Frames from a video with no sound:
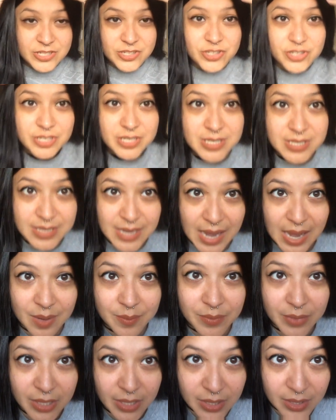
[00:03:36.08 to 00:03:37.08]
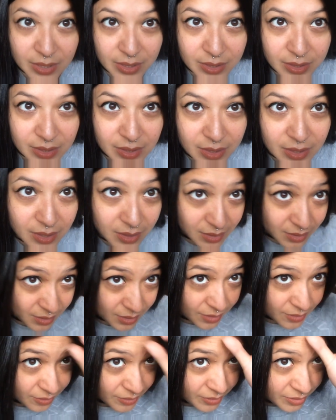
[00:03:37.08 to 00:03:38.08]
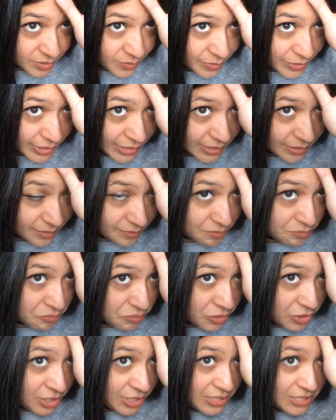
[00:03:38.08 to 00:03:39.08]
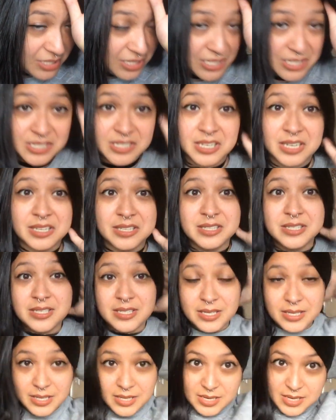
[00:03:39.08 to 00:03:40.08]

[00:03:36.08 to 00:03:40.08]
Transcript: just not me. Although it looks pretty decent.